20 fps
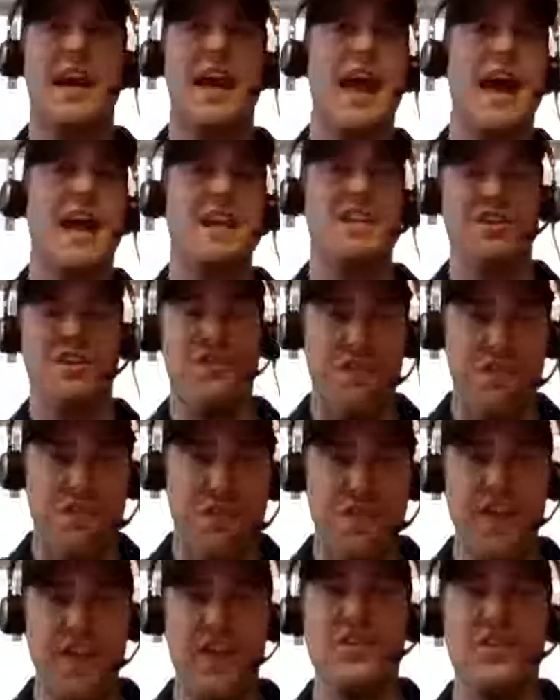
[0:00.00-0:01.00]
and you
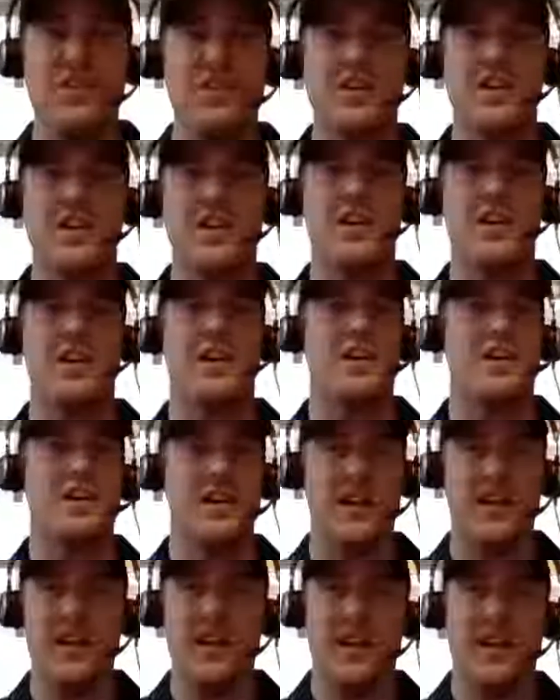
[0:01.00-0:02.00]
feel good,
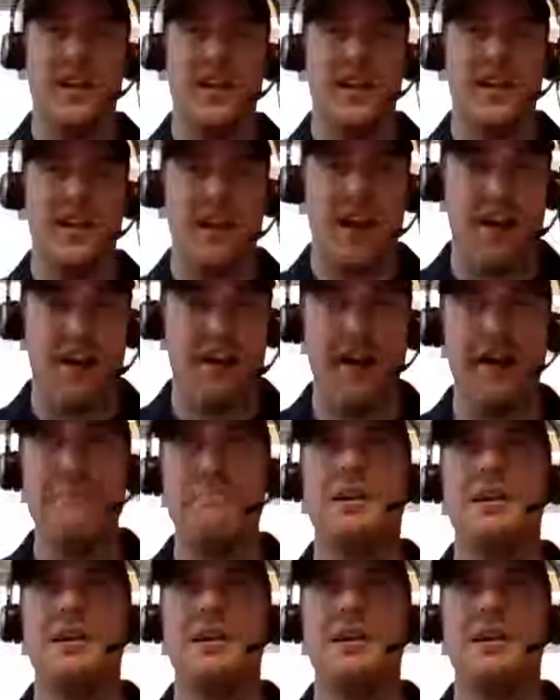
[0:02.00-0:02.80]
all right,